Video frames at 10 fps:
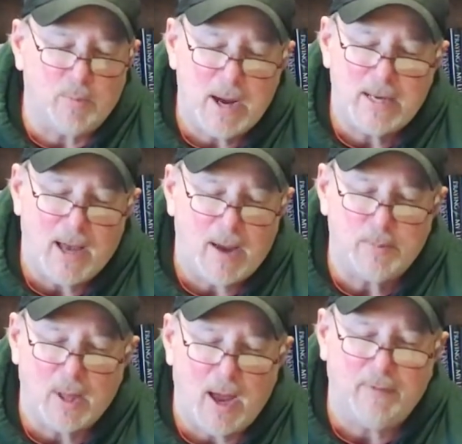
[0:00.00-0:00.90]
So many
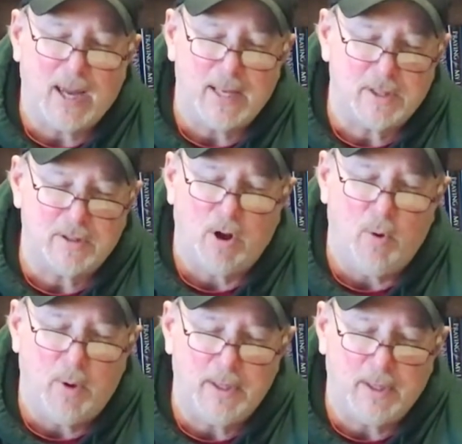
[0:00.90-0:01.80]
times life gets us
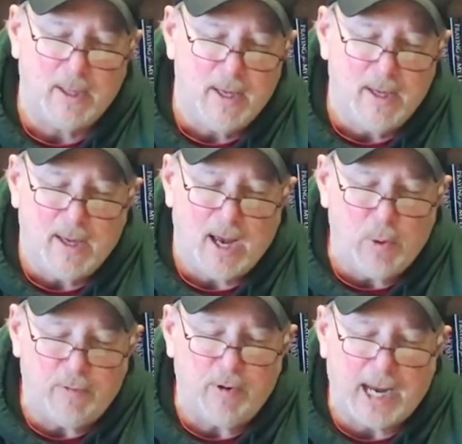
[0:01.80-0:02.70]
going and,
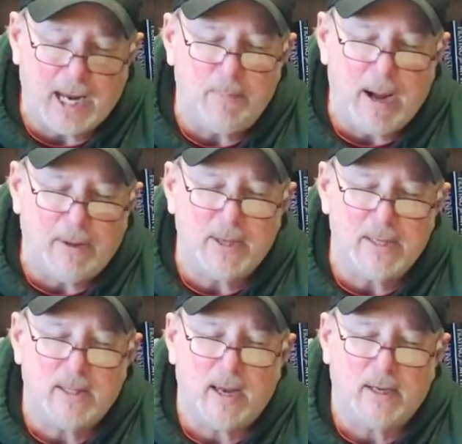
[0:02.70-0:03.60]
and we forget about
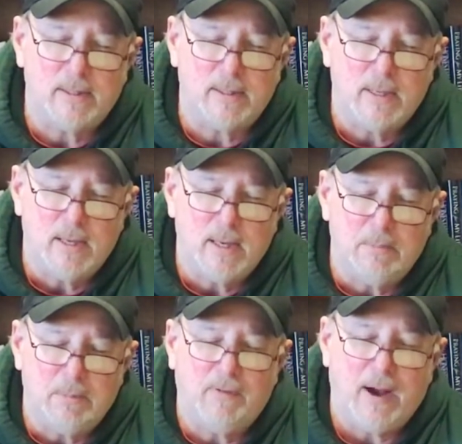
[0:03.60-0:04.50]
these things.
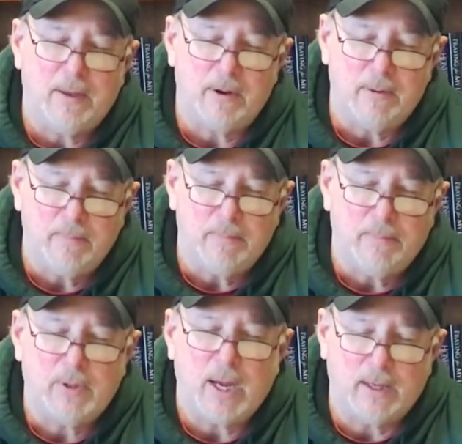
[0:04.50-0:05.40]
But Father,
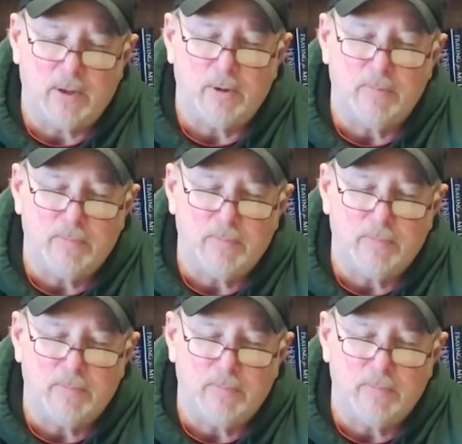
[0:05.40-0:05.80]
thank you.